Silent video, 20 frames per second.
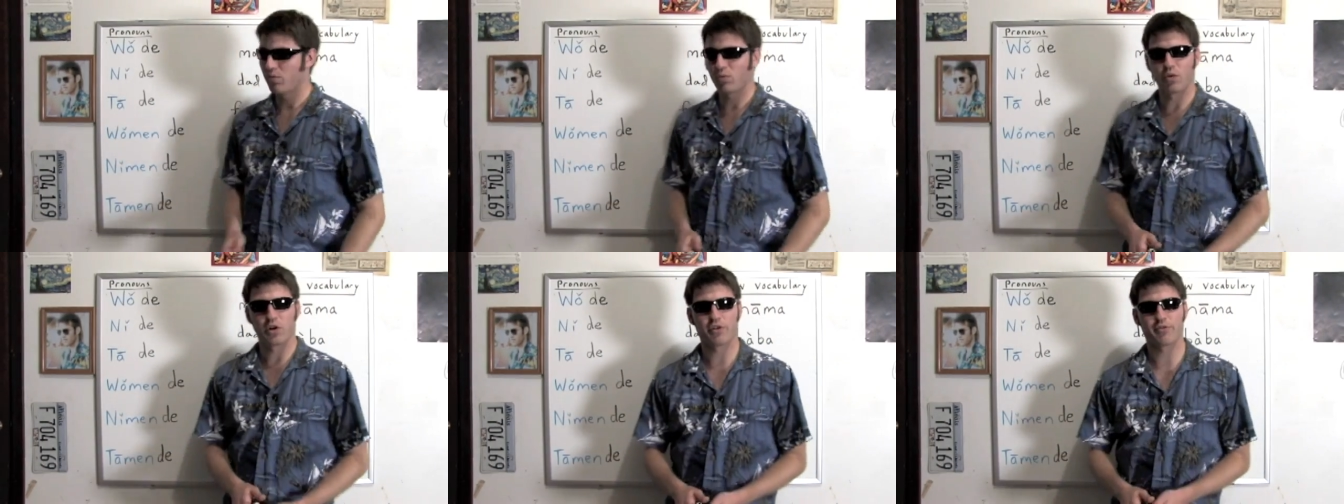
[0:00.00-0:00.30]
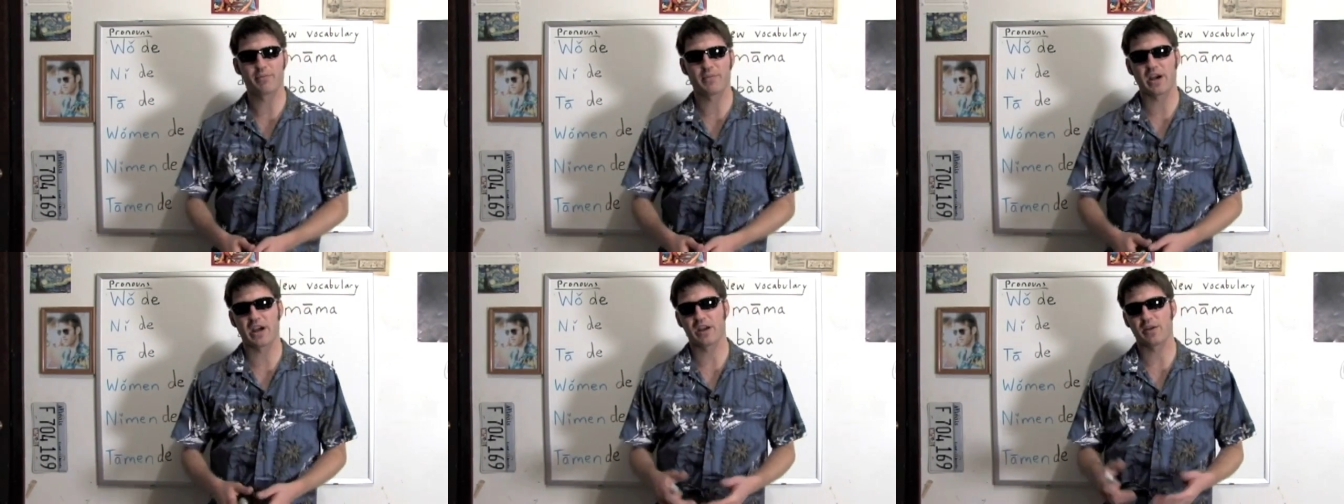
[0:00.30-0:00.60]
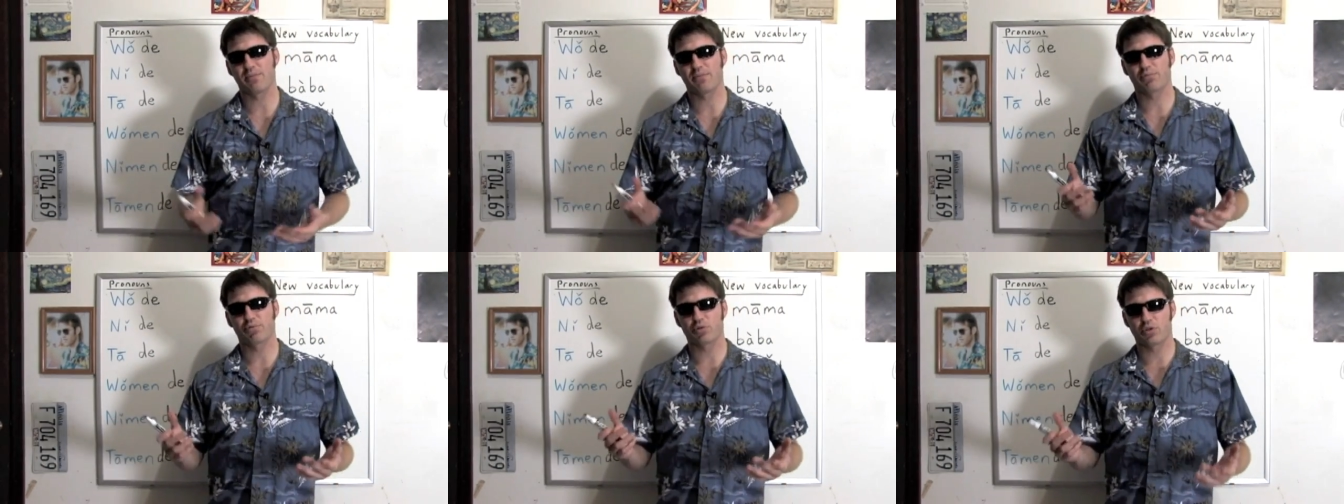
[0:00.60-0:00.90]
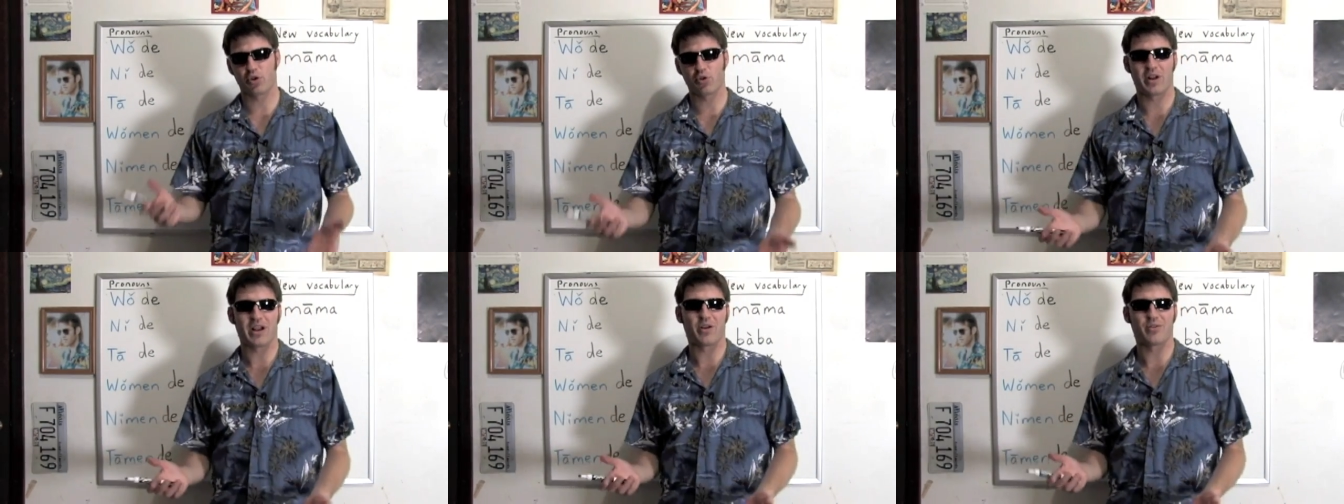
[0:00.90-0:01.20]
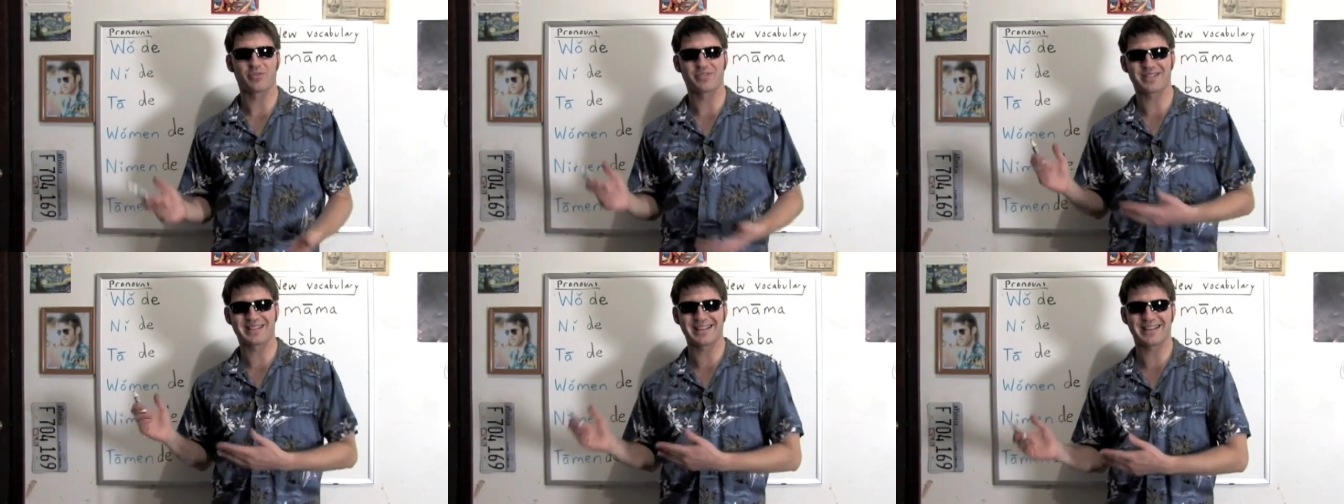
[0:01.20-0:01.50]
one of my
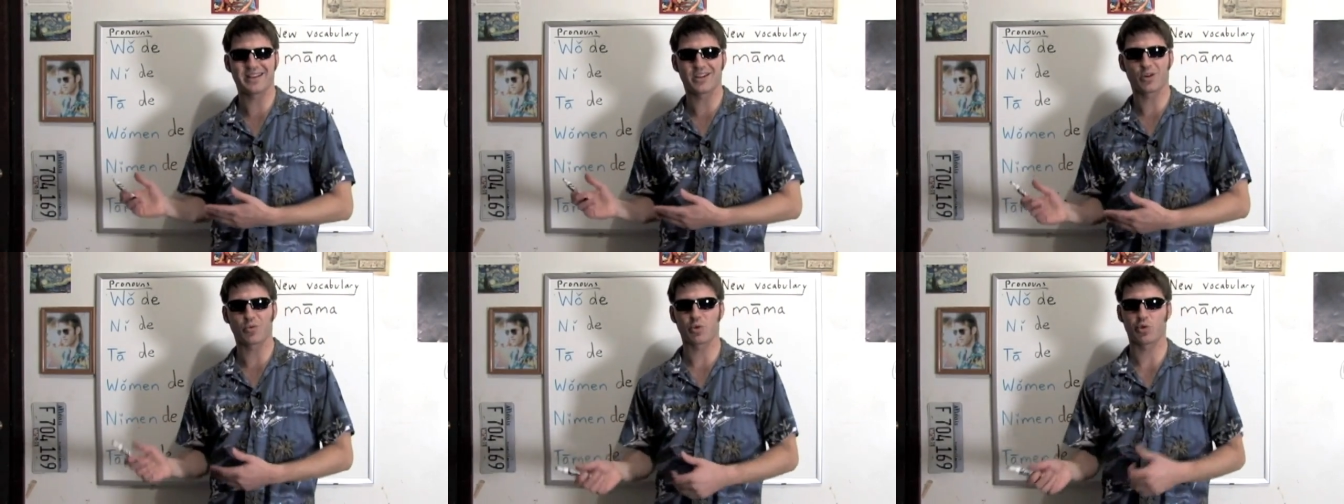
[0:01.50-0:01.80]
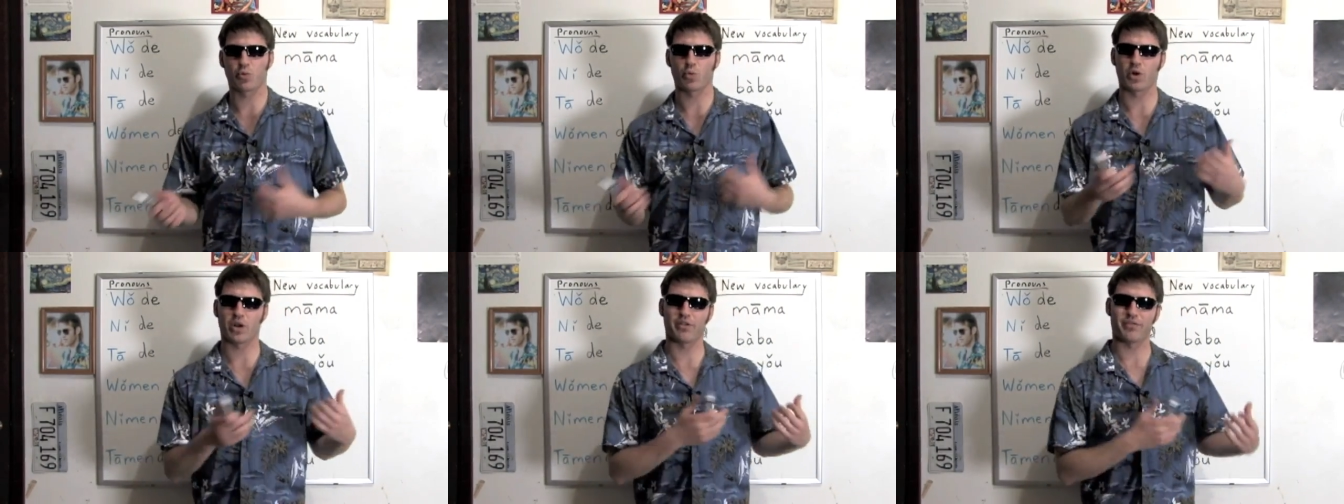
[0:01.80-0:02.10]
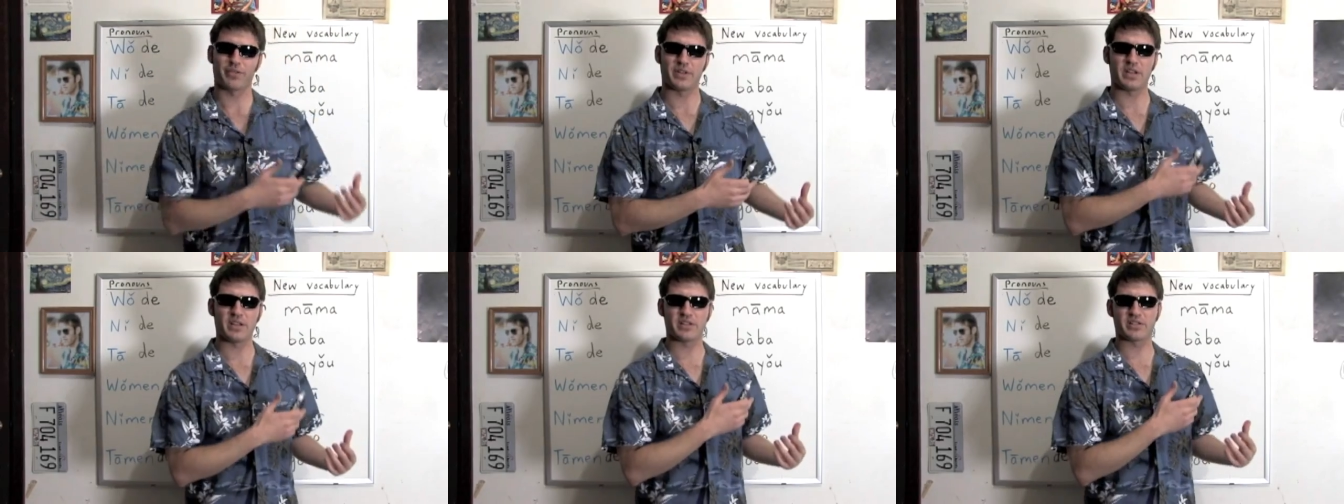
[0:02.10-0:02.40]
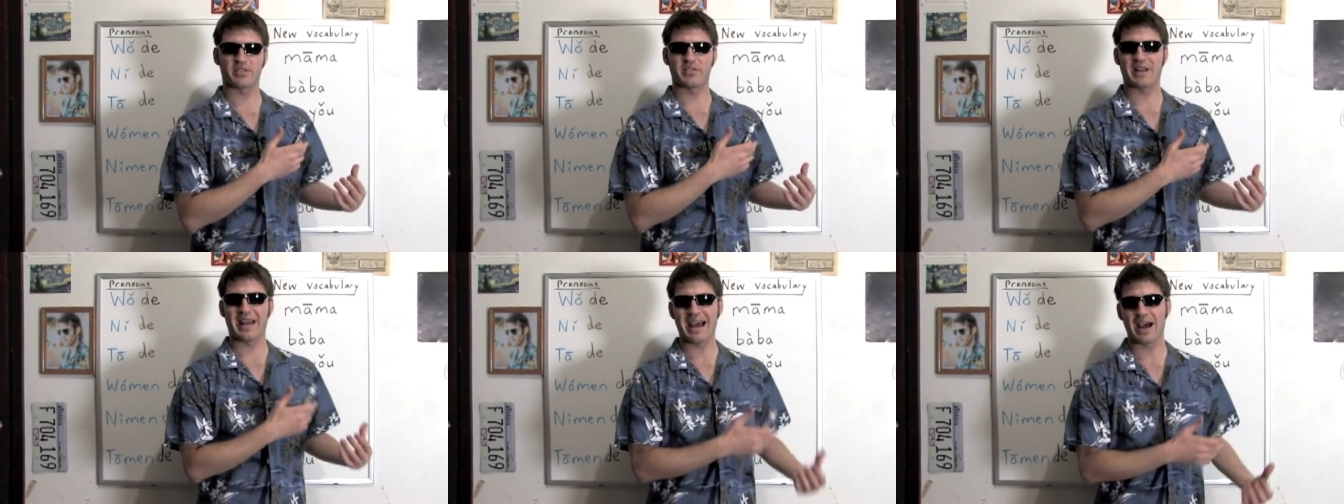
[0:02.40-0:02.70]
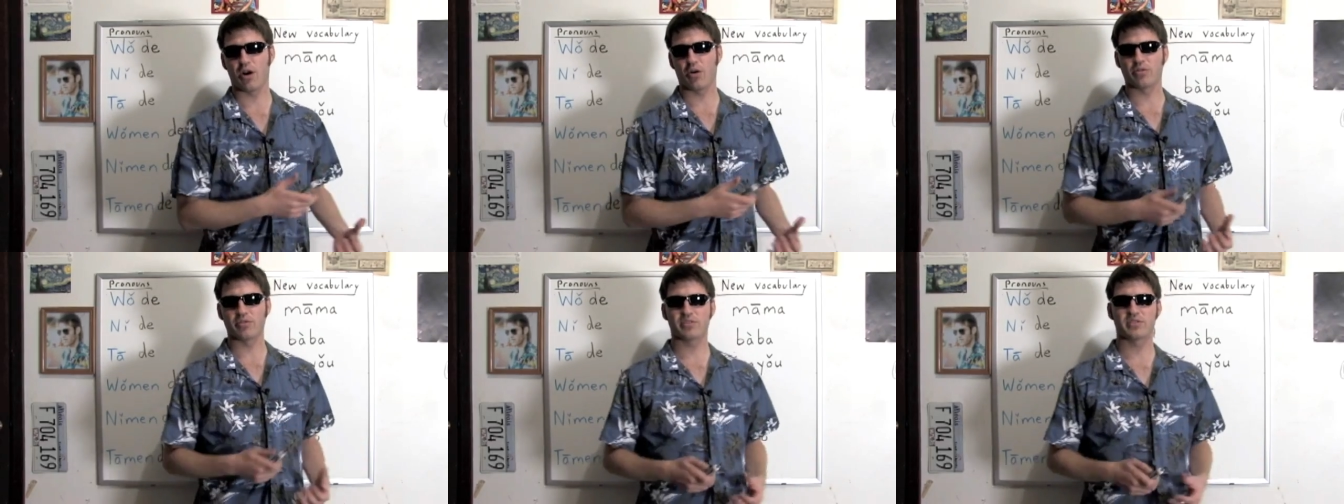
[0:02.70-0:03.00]
pronouns here with one of these
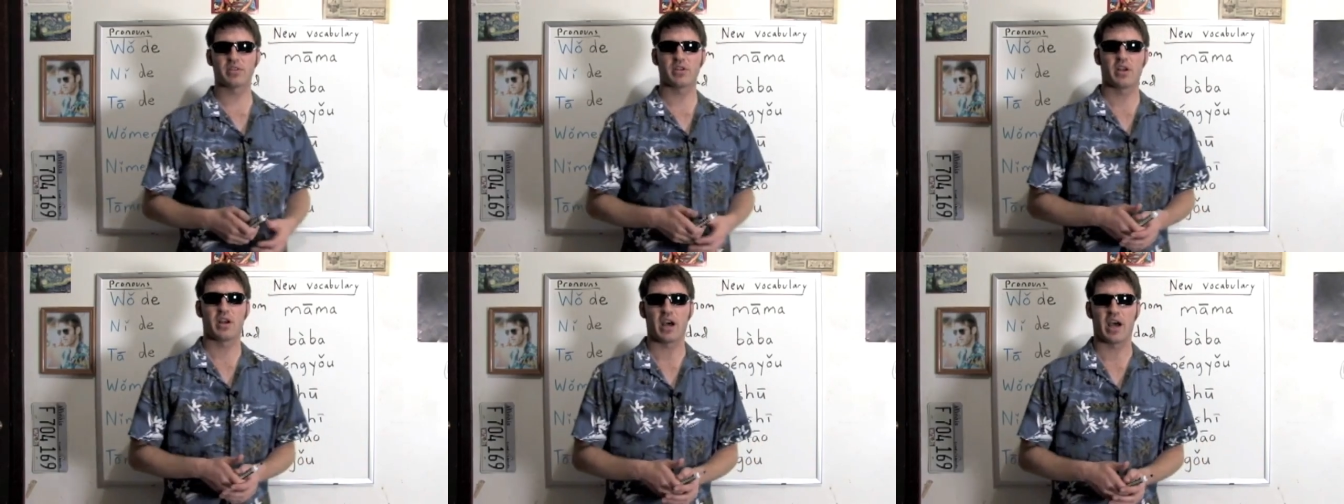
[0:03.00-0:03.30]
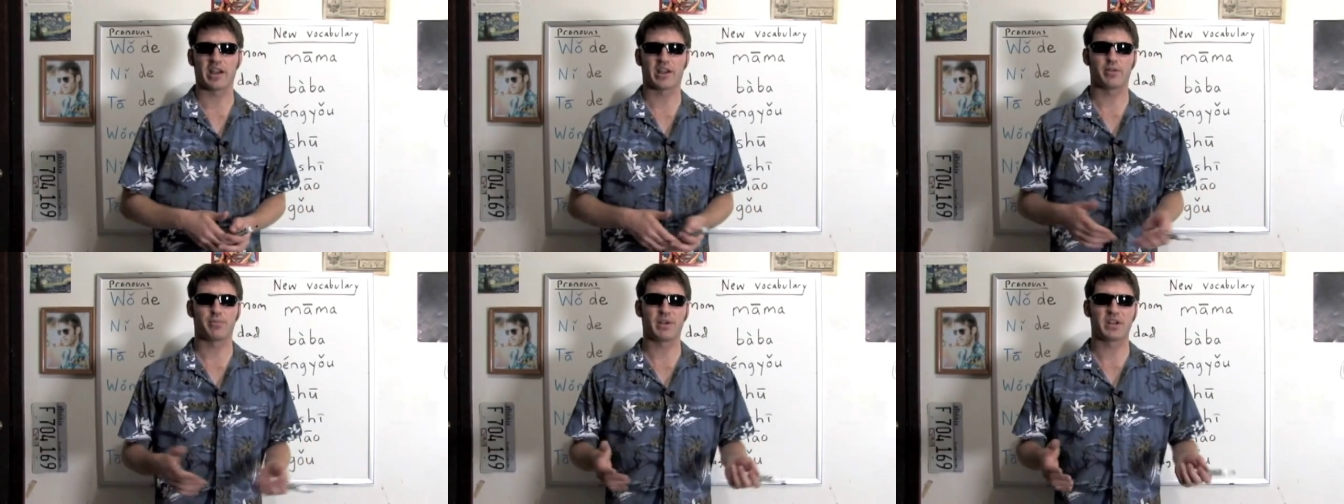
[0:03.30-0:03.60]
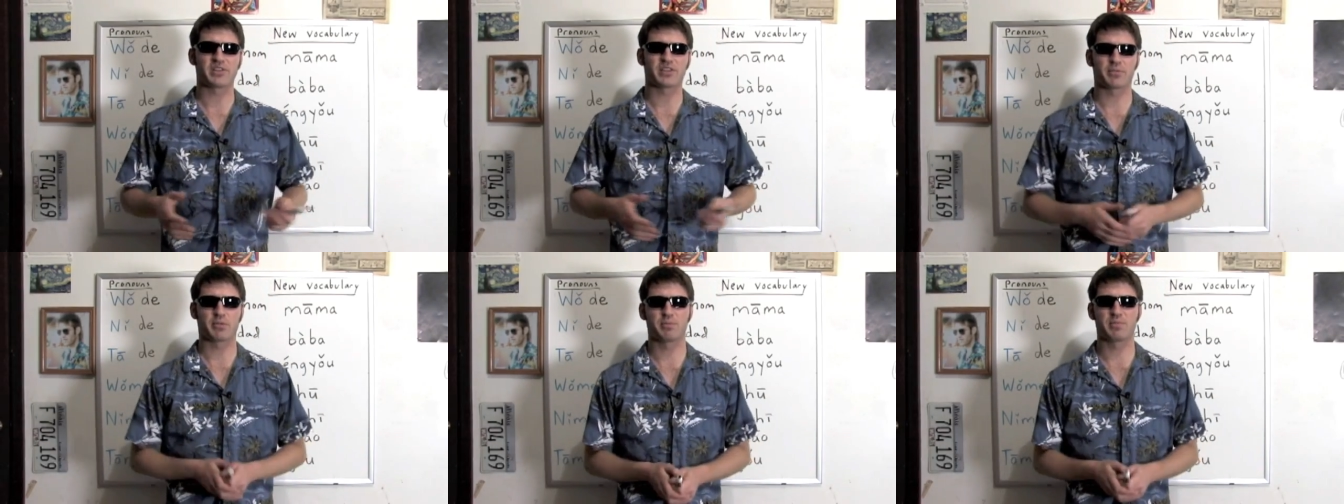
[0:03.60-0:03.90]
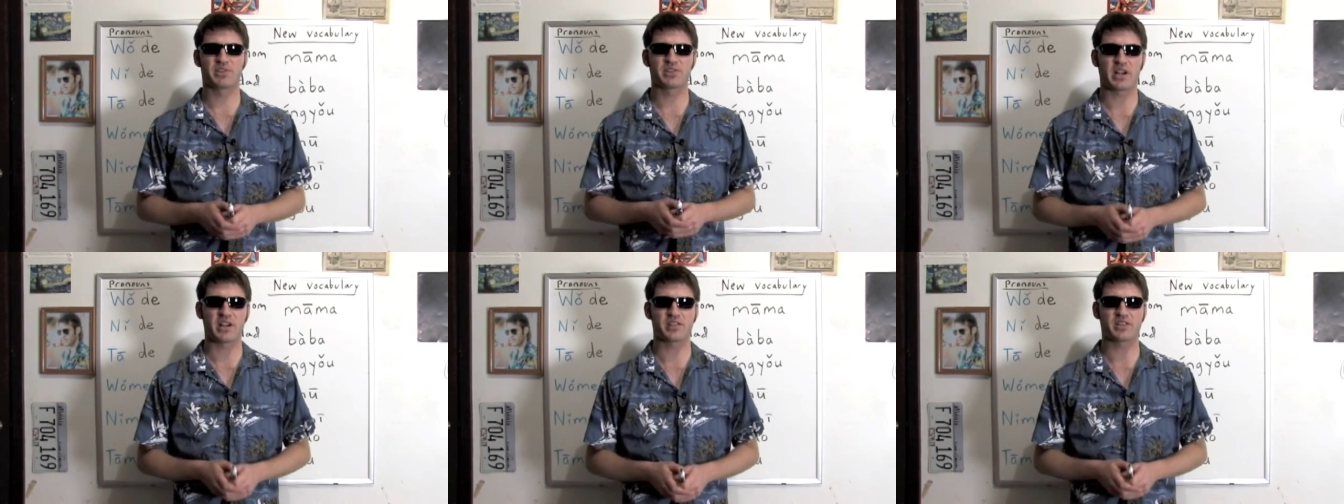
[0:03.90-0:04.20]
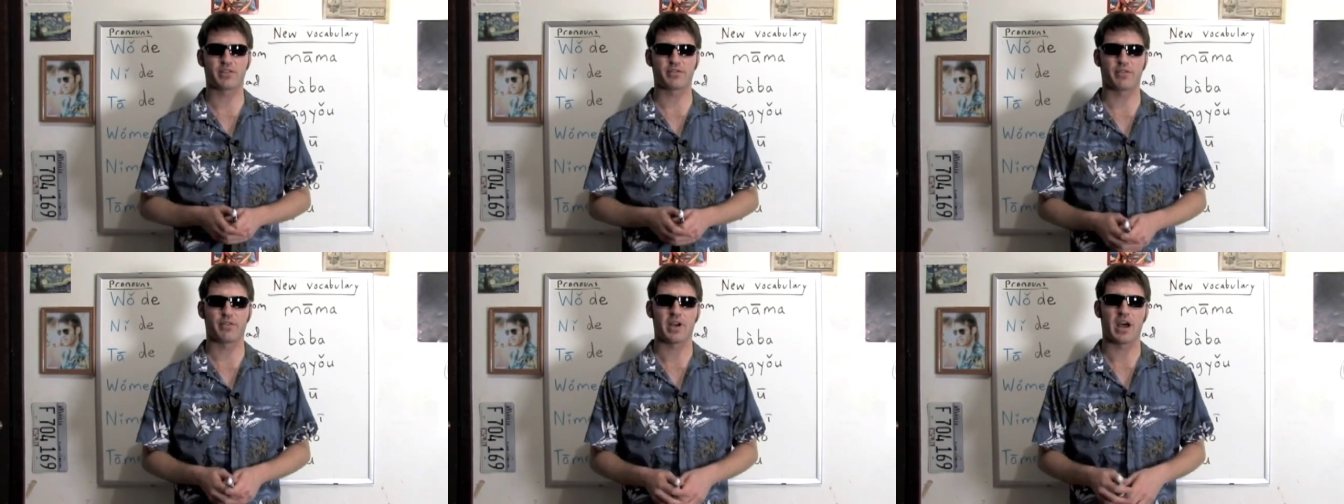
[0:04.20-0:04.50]
nouns, I can make something
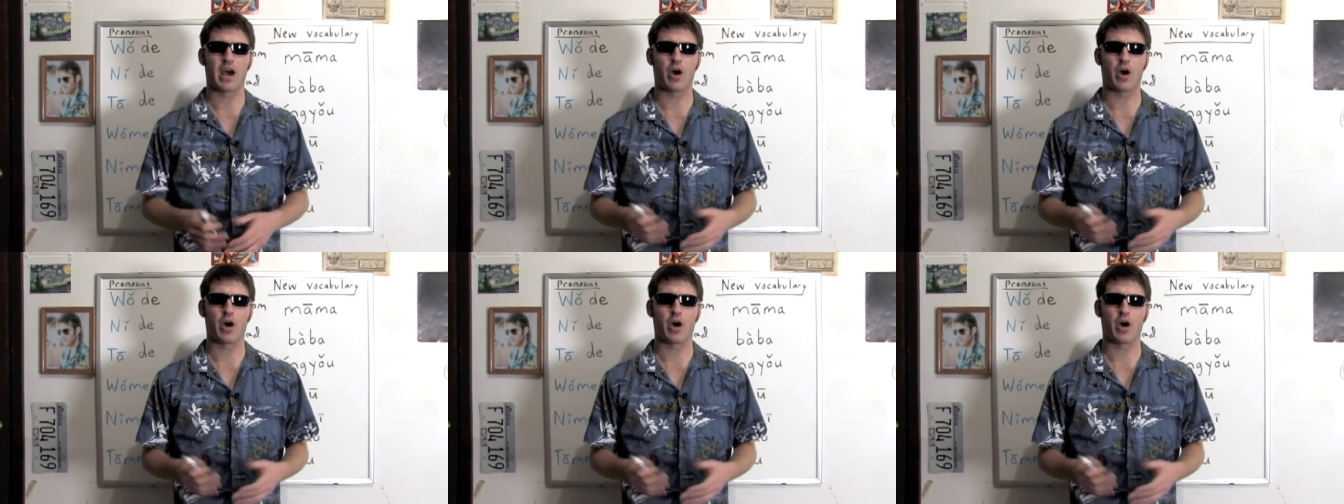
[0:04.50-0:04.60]
possessive.